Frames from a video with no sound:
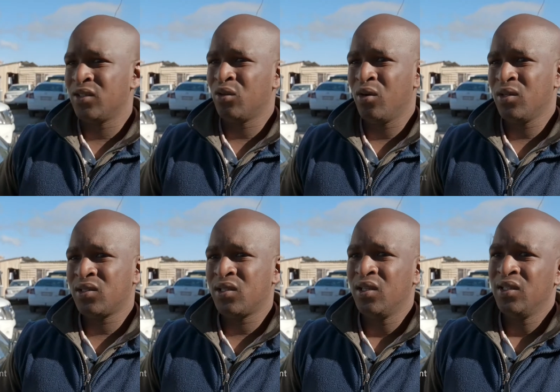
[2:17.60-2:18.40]
the dogs.
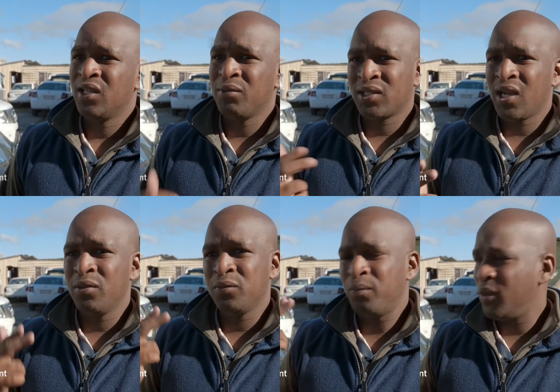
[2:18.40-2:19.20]
They must
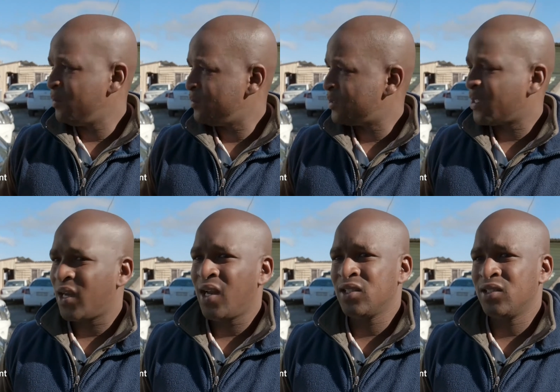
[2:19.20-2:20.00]
come and
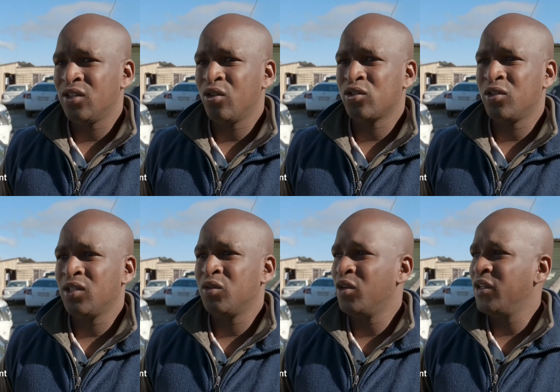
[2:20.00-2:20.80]
sterilize their dogs so
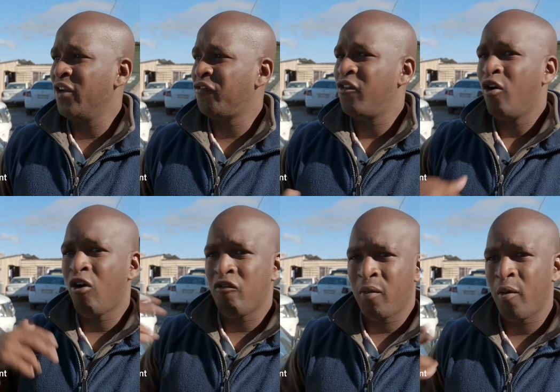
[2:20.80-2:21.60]
that we don't have
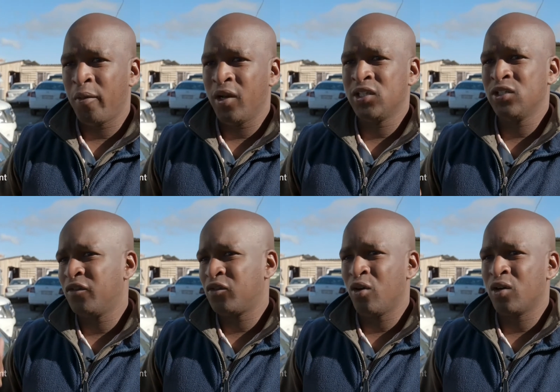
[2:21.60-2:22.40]
overpopulation of
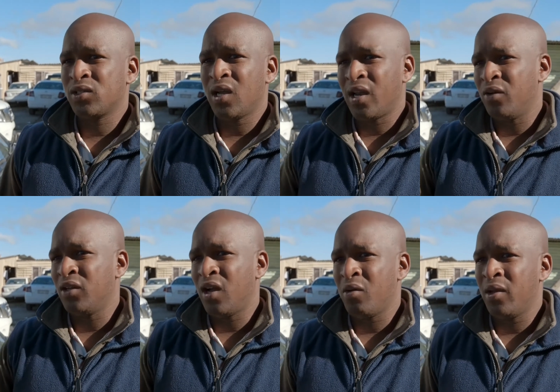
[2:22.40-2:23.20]
dogs
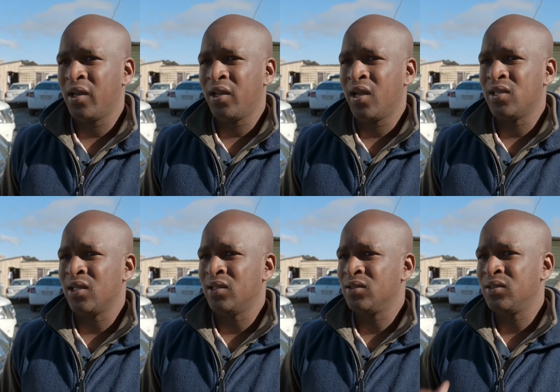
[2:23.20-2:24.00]
around our areas
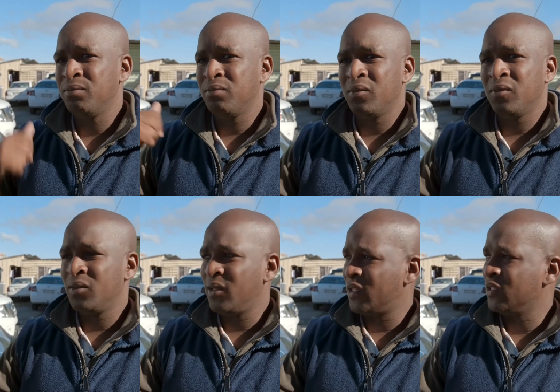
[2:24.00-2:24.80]
and
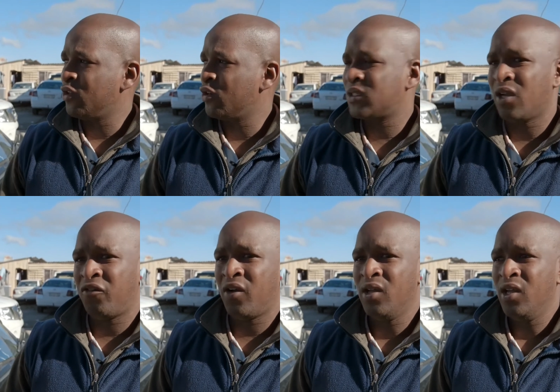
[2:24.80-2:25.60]
letting dogs suffer.